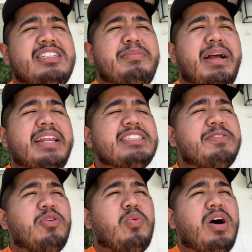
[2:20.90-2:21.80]
edits of
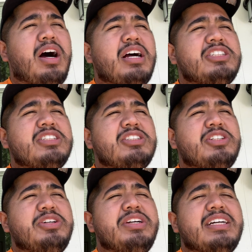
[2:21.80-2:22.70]
the wash and show
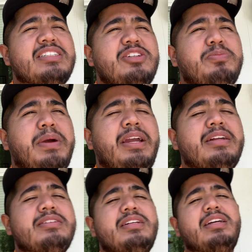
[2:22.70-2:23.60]
you guys the new paint
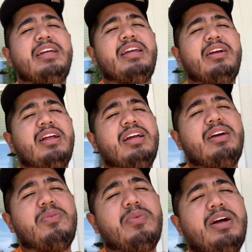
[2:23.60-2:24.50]

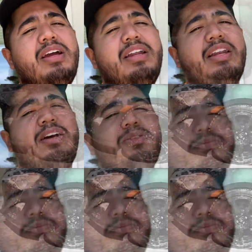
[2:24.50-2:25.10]
right now.